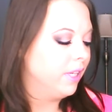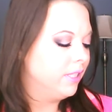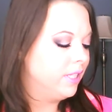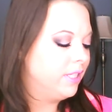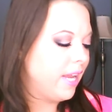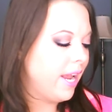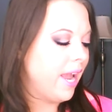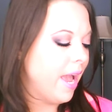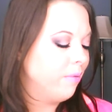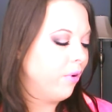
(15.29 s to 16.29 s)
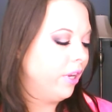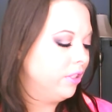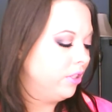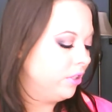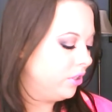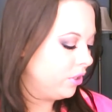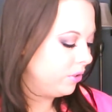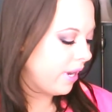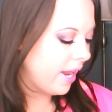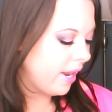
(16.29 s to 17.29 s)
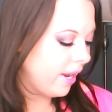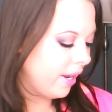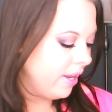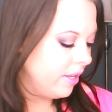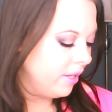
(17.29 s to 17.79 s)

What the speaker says: Today I'm going to do a